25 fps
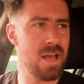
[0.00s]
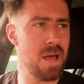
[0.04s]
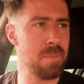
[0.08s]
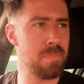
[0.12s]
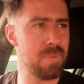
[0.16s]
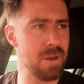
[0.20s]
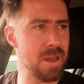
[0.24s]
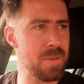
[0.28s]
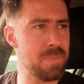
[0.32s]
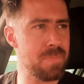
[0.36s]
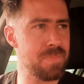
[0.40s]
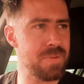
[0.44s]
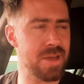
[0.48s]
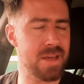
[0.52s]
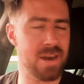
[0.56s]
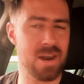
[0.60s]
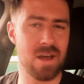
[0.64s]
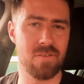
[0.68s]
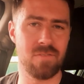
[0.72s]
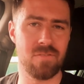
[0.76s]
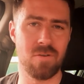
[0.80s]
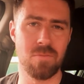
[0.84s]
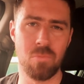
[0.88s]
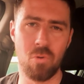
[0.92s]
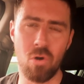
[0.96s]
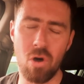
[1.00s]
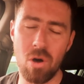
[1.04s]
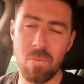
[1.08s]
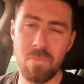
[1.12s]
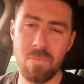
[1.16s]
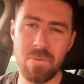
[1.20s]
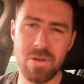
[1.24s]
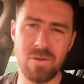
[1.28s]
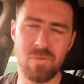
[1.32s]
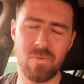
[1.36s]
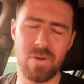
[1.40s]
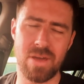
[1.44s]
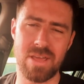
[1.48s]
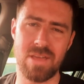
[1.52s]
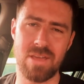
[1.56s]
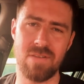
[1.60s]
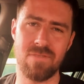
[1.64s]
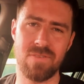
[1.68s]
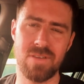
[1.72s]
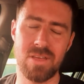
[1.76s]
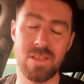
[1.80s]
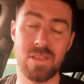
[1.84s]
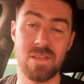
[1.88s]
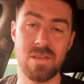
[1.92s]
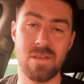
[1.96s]
blip, you can have a moment where you
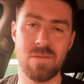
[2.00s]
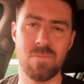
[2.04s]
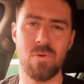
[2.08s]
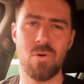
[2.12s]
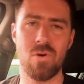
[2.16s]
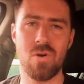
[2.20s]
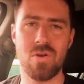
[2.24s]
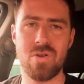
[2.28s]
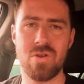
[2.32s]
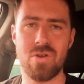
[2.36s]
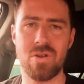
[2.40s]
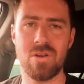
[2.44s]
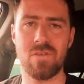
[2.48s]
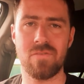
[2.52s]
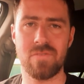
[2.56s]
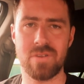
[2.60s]
feel the emotion.